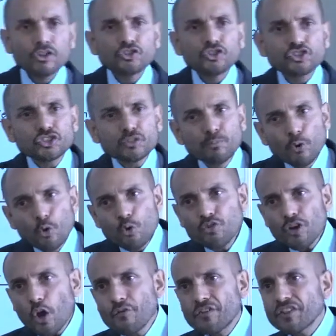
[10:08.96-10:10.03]
to smooth
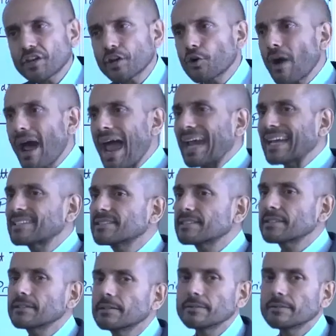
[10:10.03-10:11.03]
over the cracks.